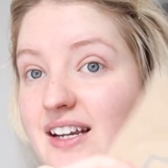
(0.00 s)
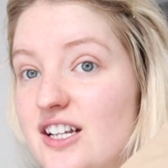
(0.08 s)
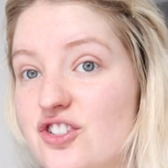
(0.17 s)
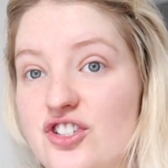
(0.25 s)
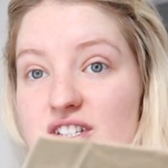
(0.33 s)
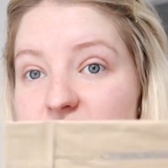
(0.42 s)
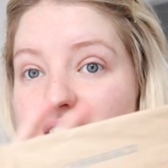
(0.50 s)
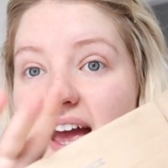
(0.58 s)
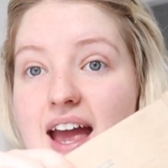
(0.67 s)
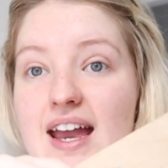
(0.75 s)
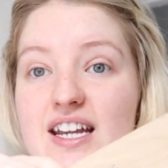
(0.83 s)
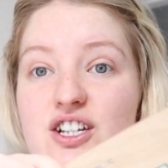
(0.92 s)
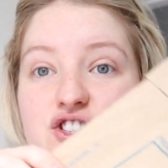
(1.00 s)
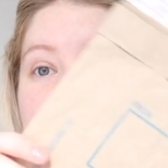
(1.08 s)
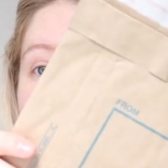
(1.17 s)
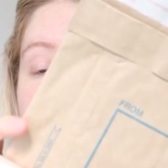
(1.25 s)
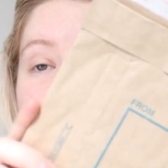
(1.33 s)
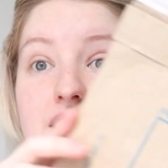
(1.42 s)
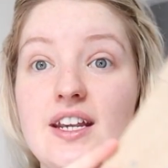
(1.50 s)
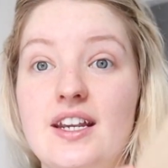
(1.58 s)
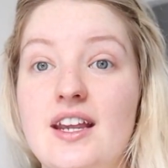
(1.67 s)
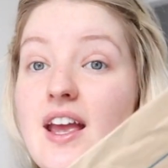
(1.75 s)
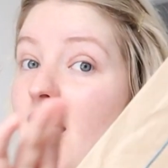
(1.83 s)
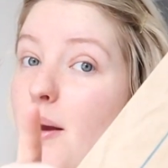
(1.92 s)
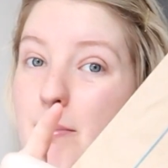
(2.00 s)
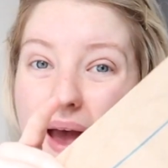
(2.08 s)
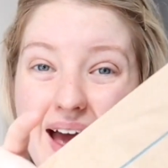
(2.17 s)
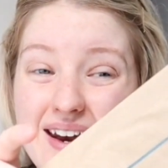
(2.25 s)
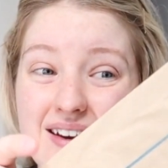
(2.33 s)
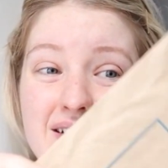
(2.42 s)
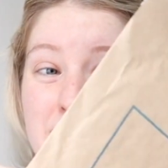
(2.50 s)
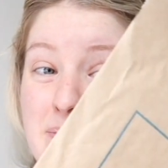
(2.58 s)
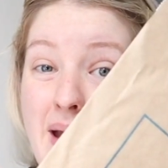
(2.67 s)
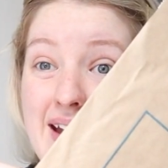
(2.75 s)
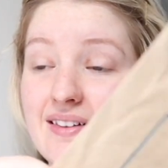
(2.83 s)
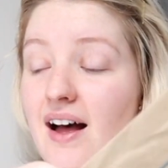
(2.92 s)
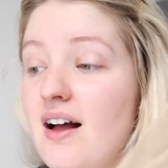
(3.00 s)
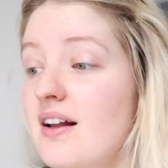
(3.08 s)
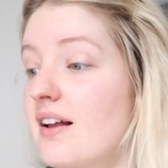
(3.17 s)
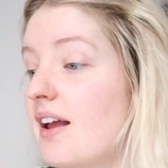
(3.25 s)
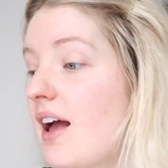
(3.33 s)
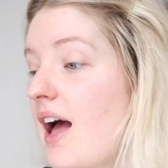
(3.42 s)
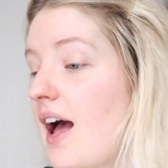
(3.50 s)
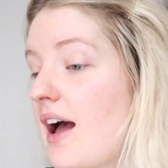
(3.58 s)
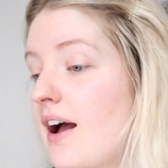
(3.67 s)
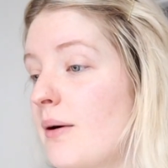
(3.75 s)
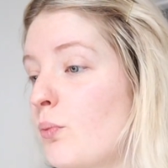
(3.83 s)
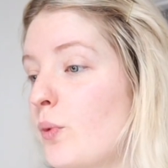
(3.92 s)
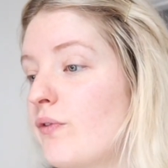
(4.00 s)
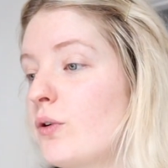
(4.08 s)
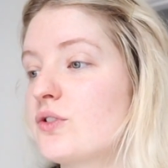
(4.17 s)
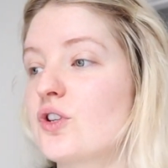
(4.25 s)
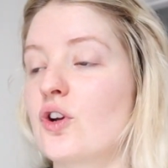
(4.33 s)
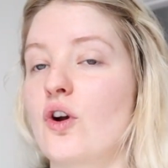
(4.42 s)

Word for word: It's just a jiffy padded mailer. Um, we've also